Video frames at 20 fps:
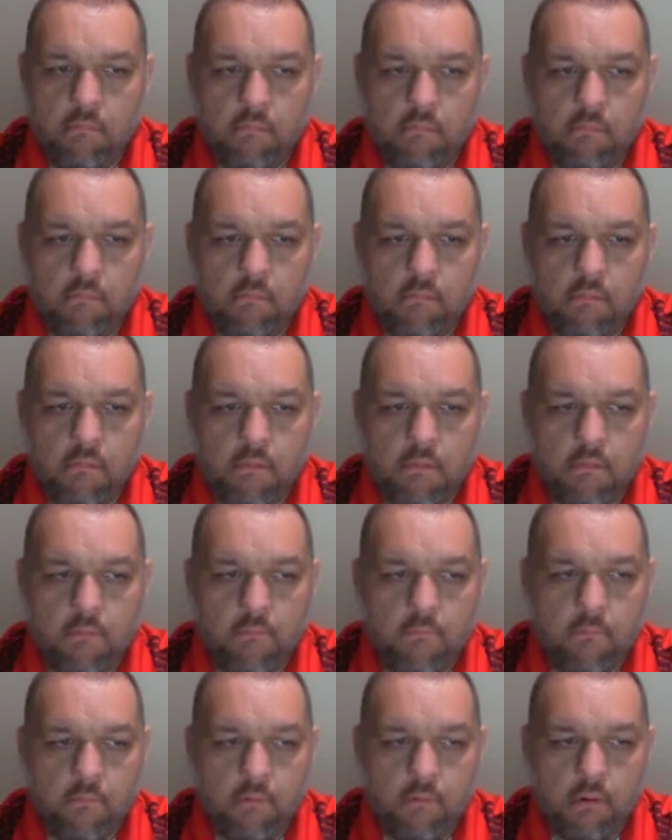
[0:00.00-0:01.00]
a
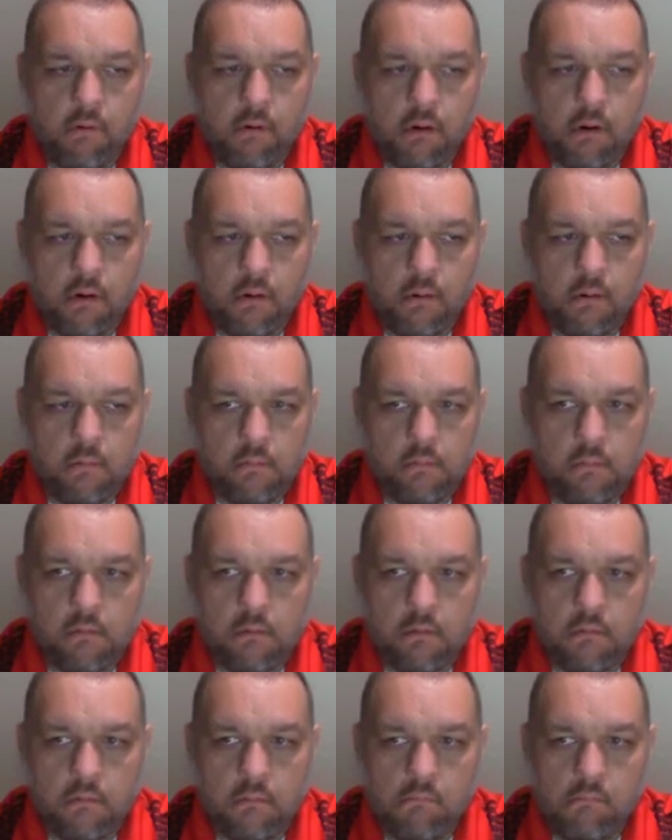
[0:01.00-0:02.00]
subclass or a class that
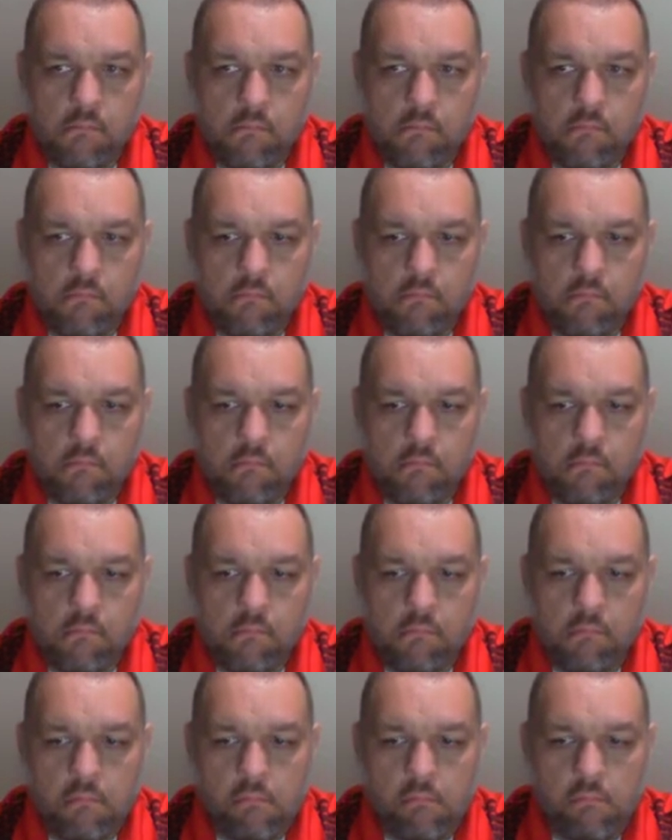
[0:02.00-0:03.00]
uses their bonus
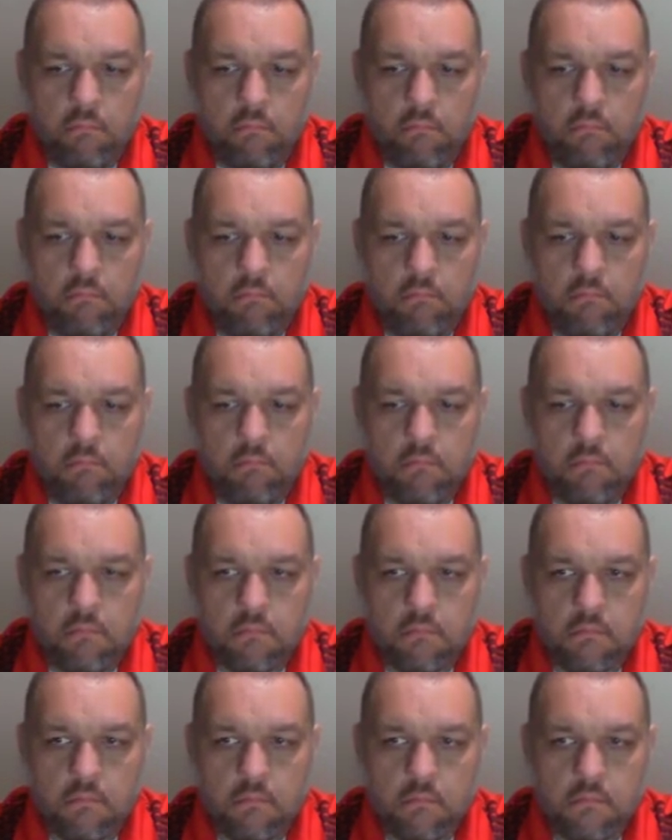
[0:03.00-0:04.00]
action quite a bit,
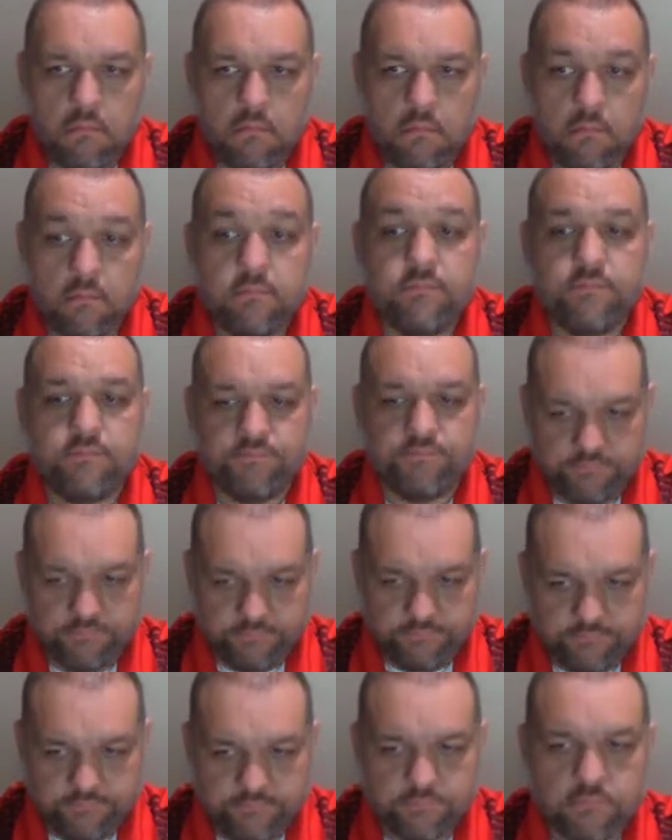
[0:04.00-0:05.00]
like maybe a
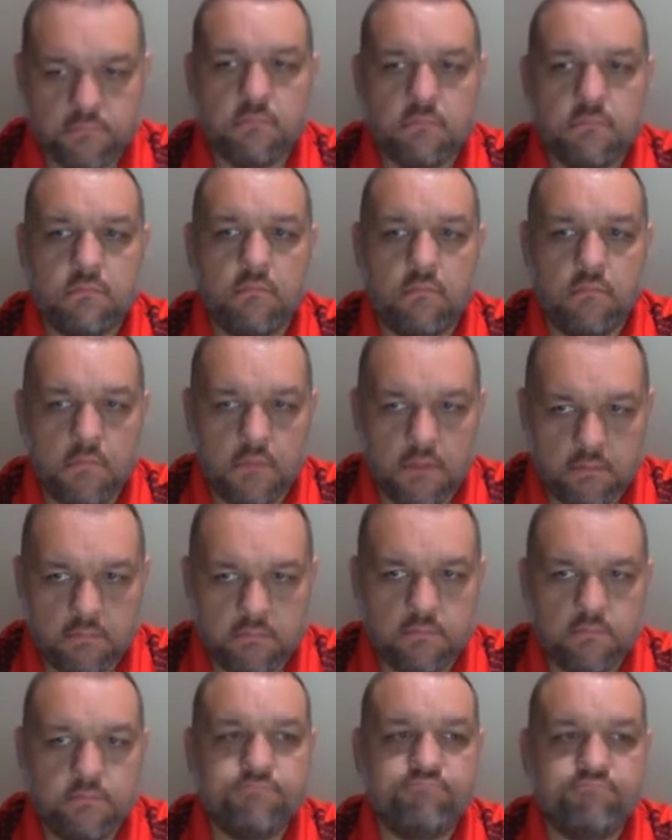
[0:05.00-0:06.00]
rogue or a
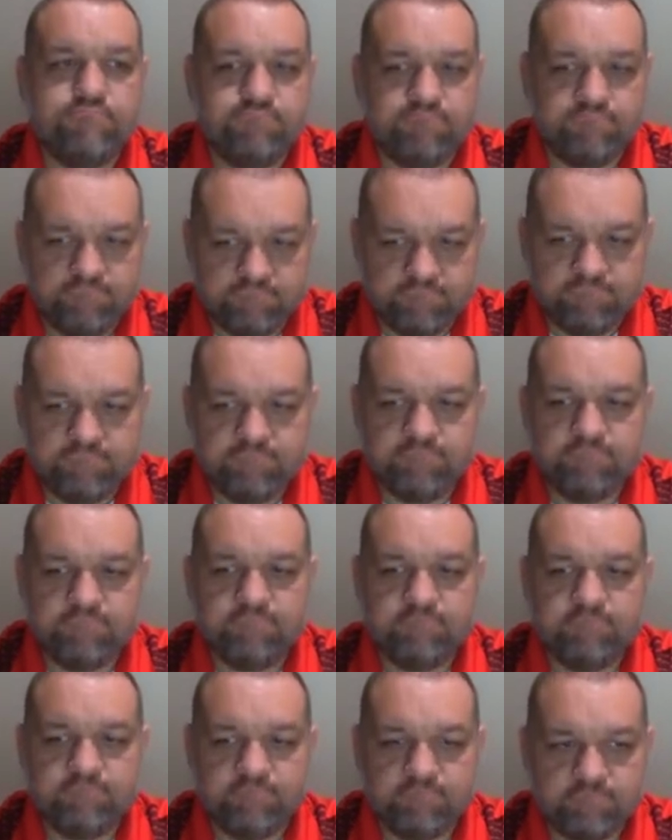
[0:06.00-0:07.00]
ranger
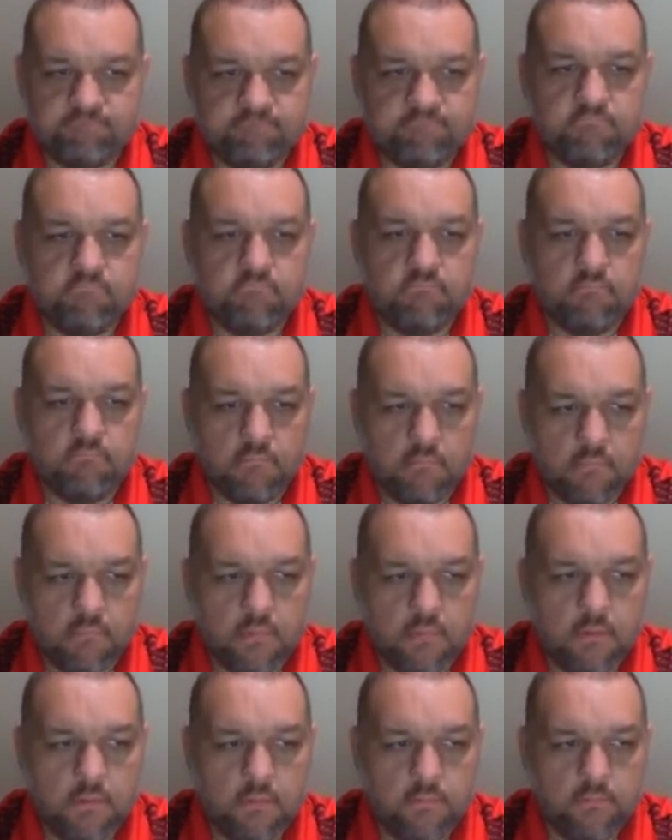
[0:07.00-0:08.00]
may or may not find
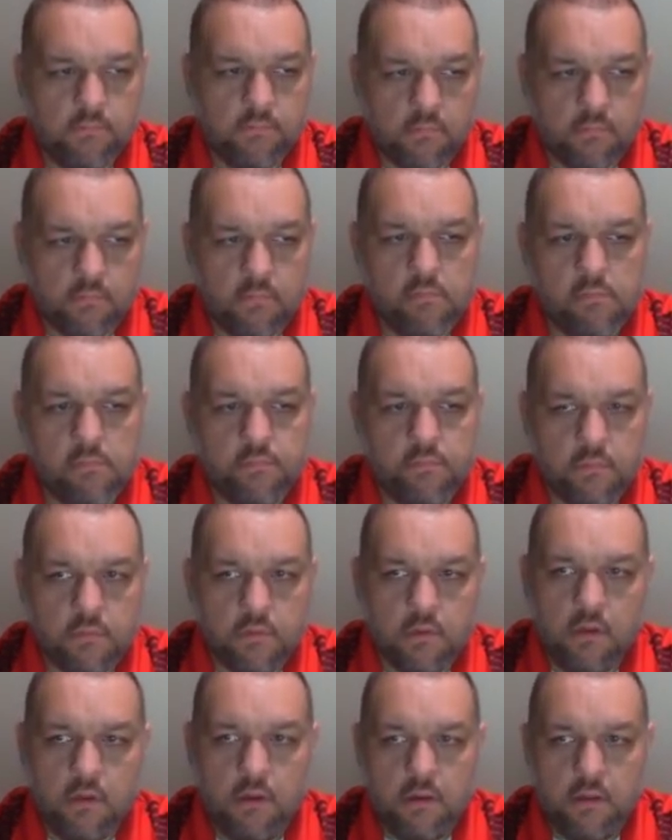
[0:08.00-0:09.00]
this as
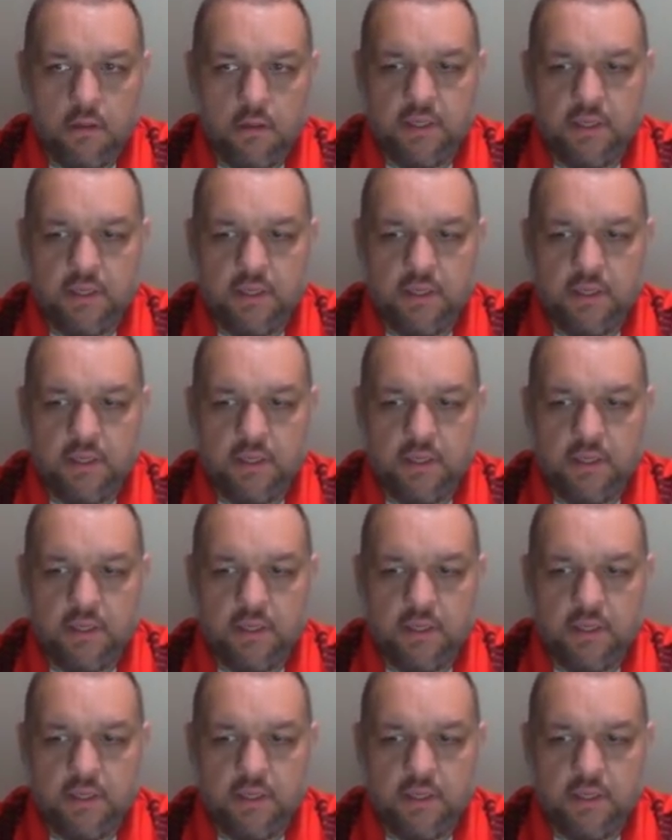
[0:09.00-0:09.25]
useful.